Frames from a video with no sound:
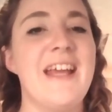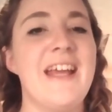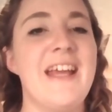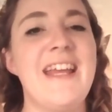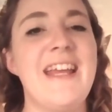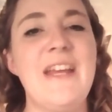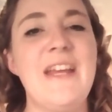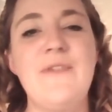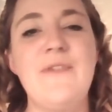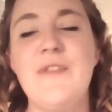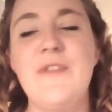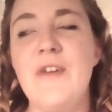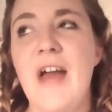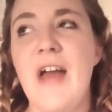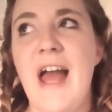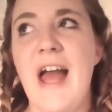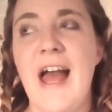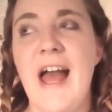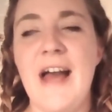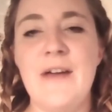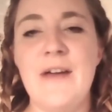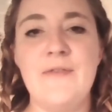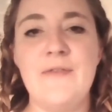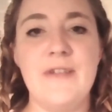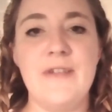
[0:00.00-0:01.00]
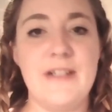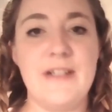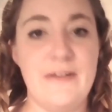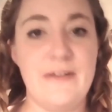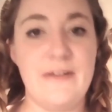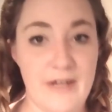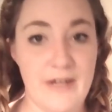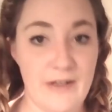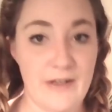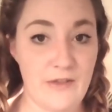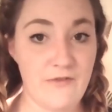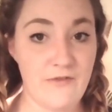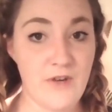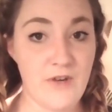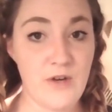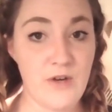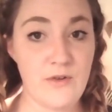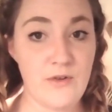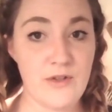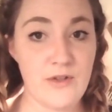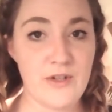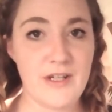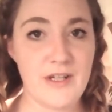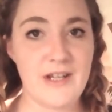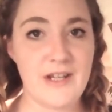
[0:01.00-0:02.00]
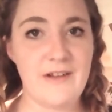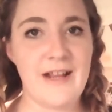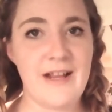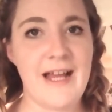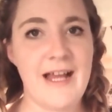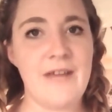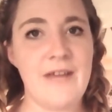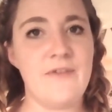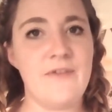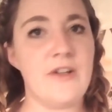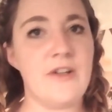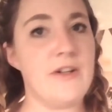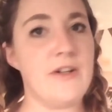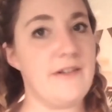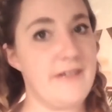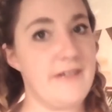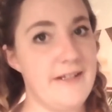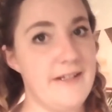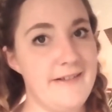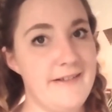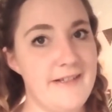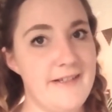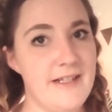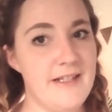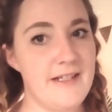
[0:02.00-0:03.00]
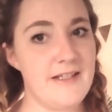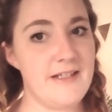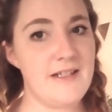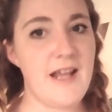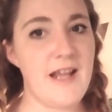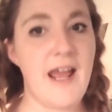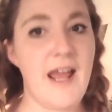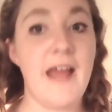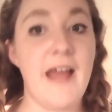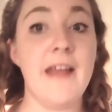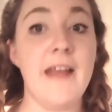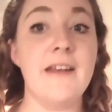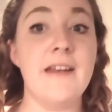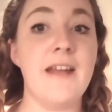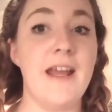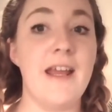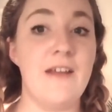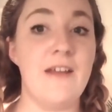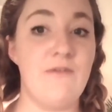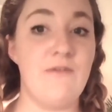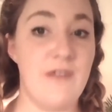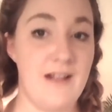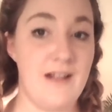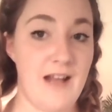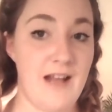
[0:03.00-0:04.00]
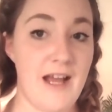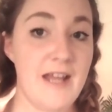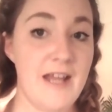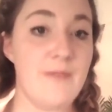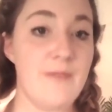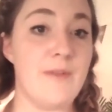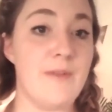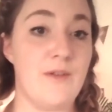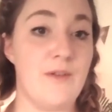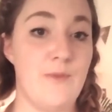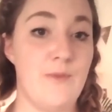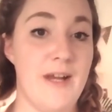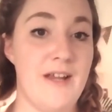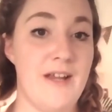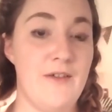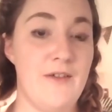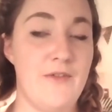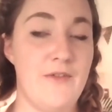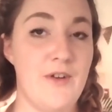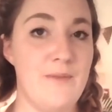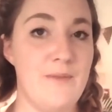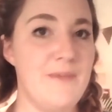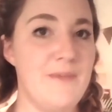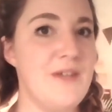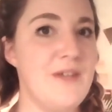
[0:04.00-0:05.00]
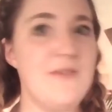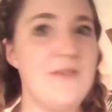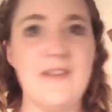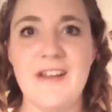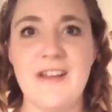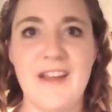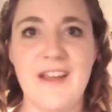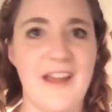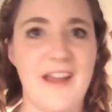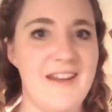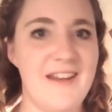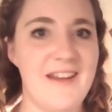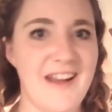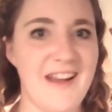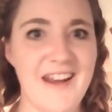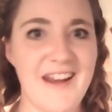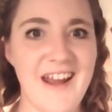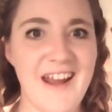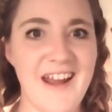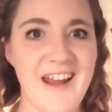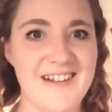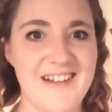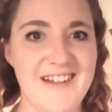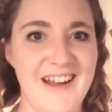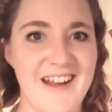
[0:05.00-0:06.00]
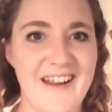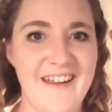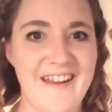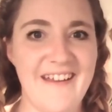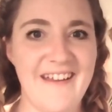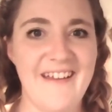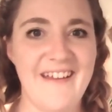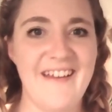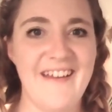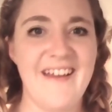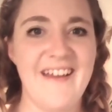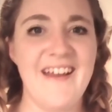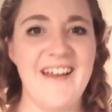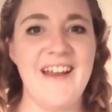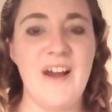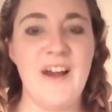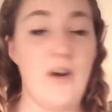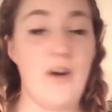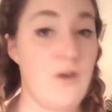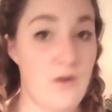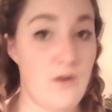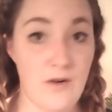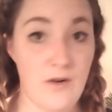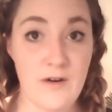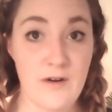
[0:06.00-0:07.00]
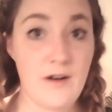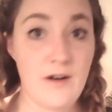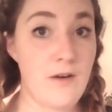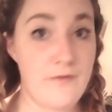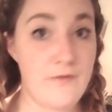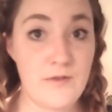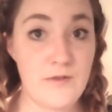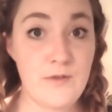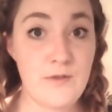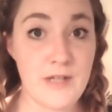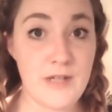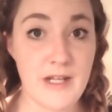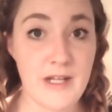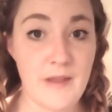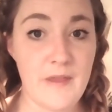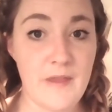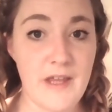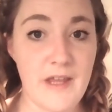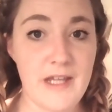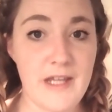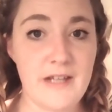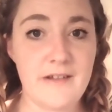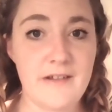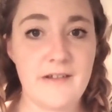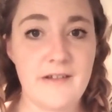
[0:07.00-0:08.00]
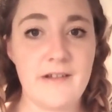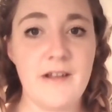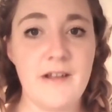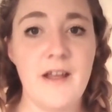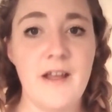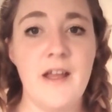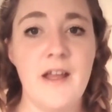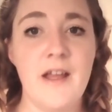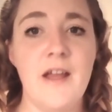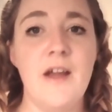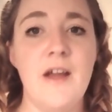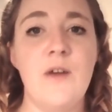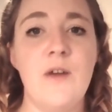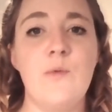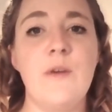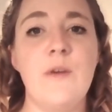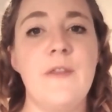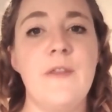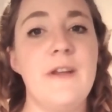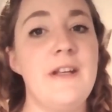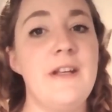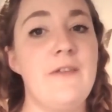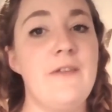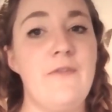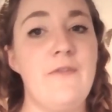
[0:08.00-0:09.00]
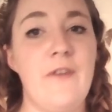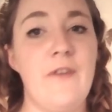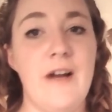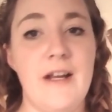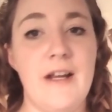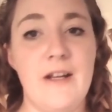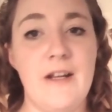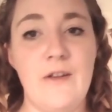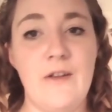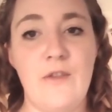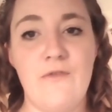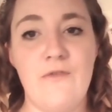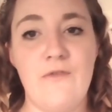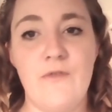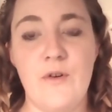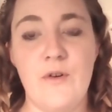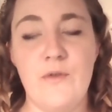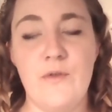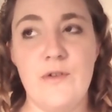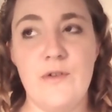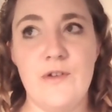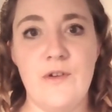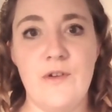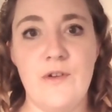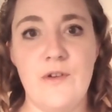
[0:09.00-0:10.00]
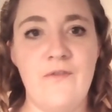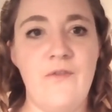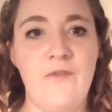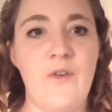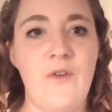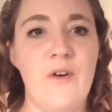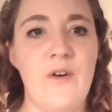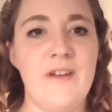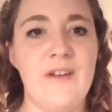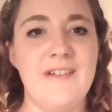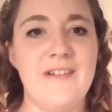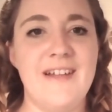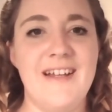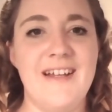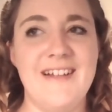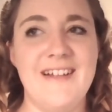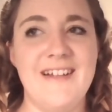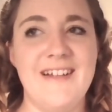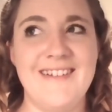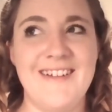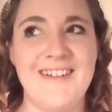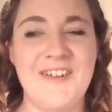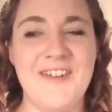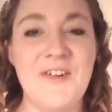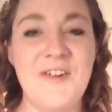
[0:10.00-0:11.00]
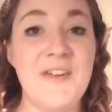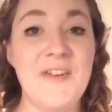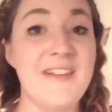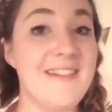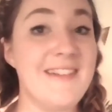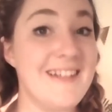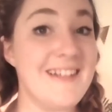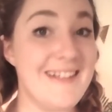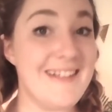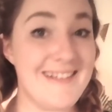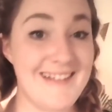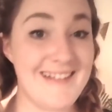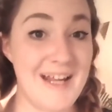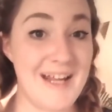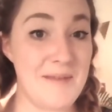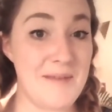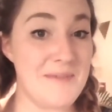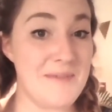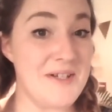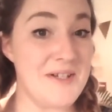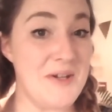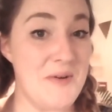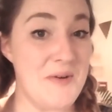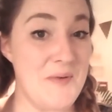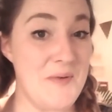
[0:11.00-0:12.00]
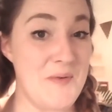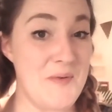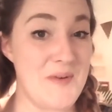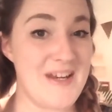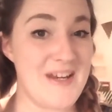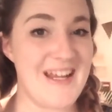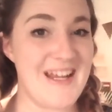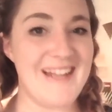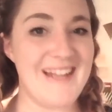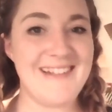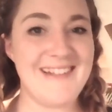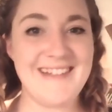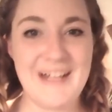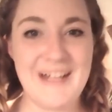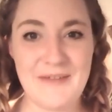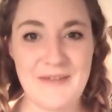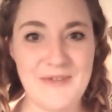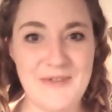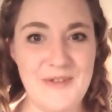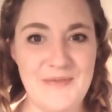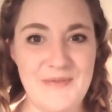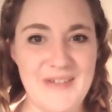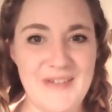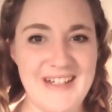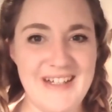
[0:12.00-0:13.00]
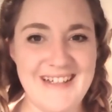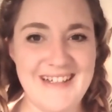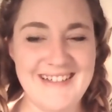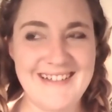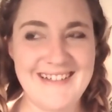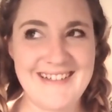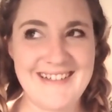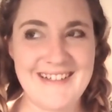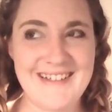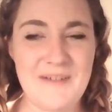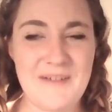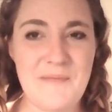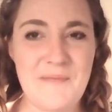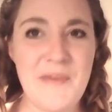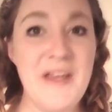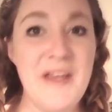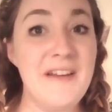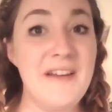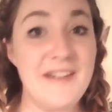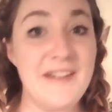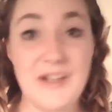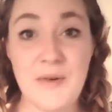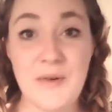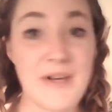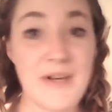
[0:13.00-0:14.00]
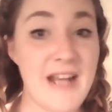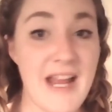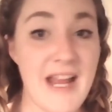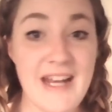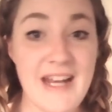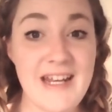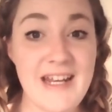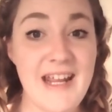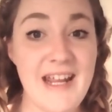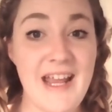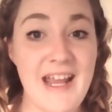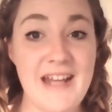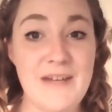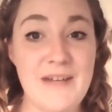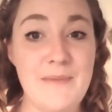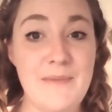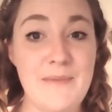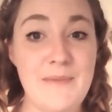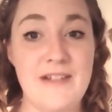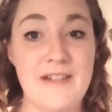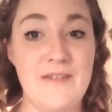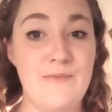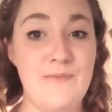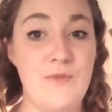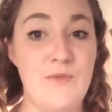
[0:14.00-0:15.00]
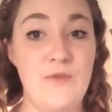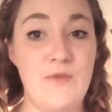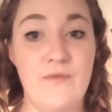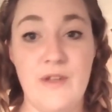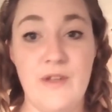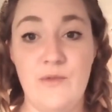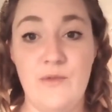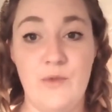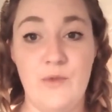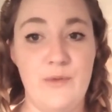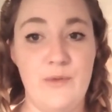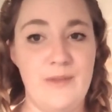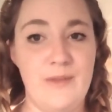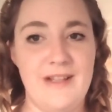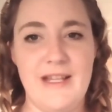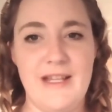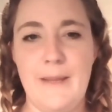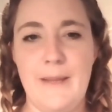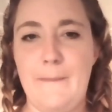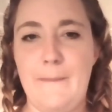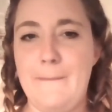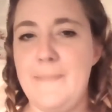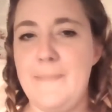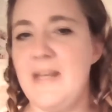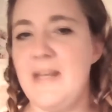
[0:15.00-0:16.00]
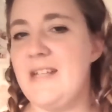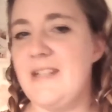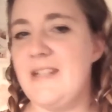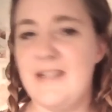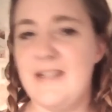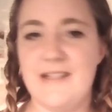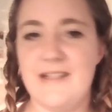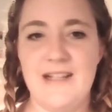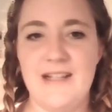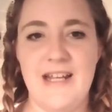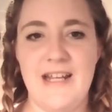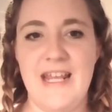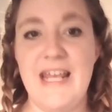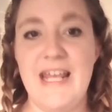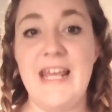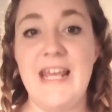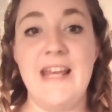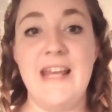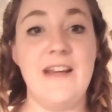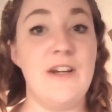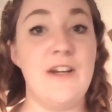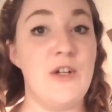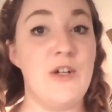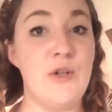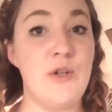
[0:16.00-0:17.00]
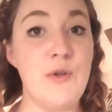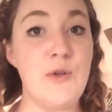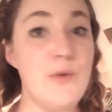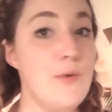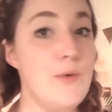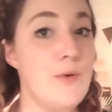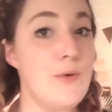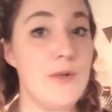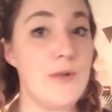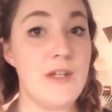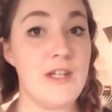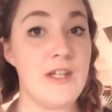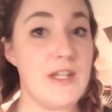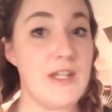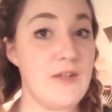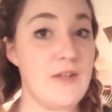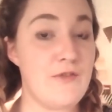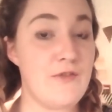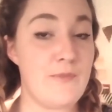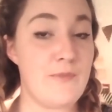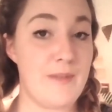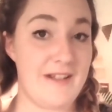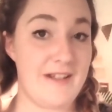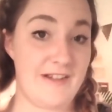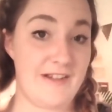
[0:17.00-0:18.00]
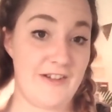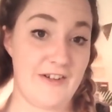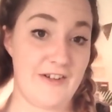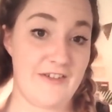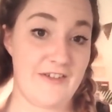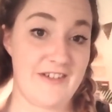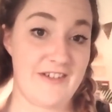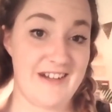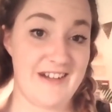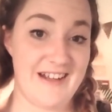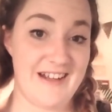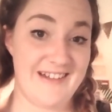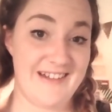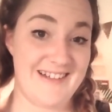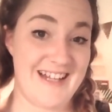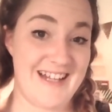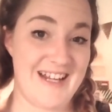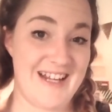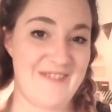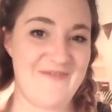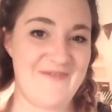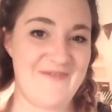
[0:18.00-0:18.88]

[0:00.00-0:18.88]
If you have a defined throat, you'll have a consistent and a reliable way of communicating and acting, or of doing things. With a defined throat, your voice has the constant same tone and self-confidence. So in any animated movie, we will immediately hear who you've been synchronizing.